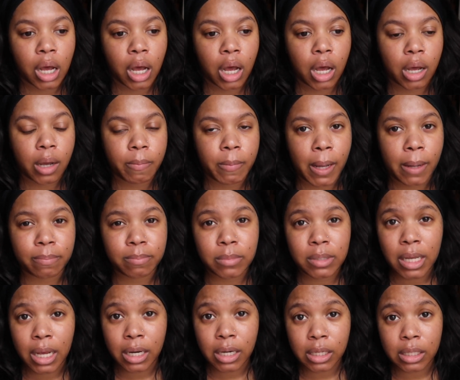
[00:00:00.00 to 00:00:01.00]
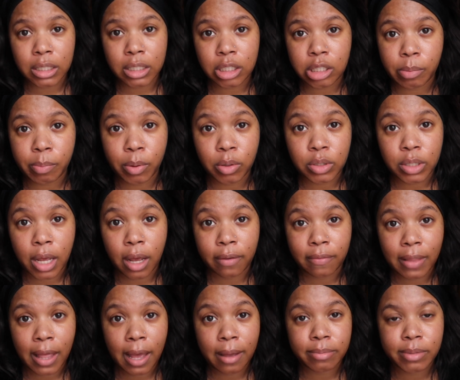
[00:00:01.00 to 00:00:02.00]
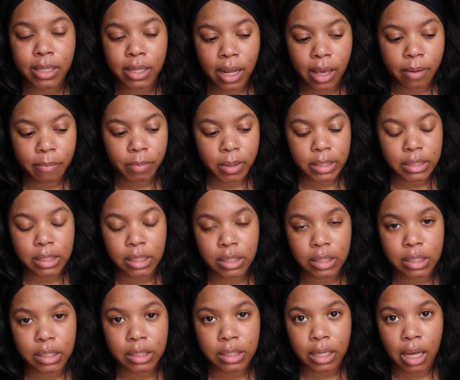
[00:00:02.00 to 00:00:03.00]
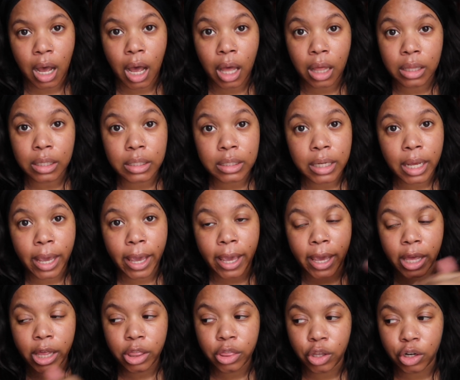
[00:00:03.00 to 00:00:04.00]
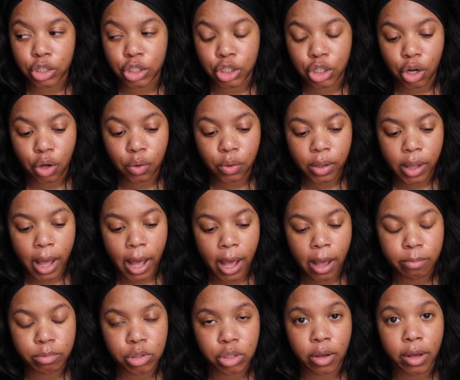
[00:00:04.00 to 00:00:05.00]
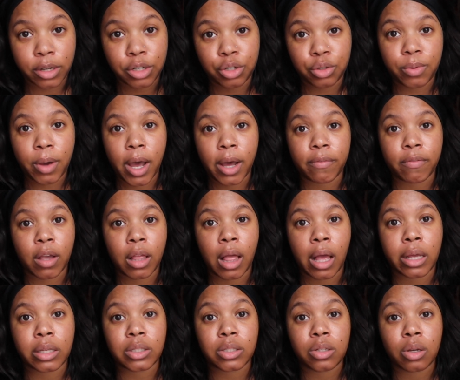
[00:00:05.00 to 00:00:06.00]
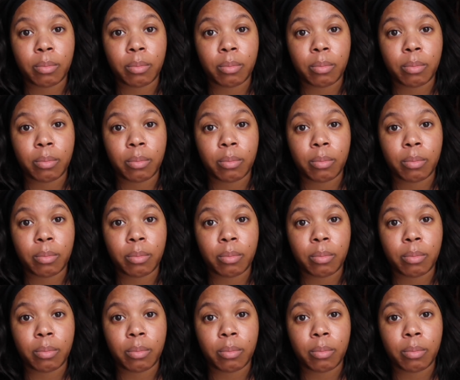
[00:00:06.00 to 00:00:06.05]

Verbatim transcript: Um, I'm technically supposed to have lab today, but since it's a holiday, there's no lab. So I do have class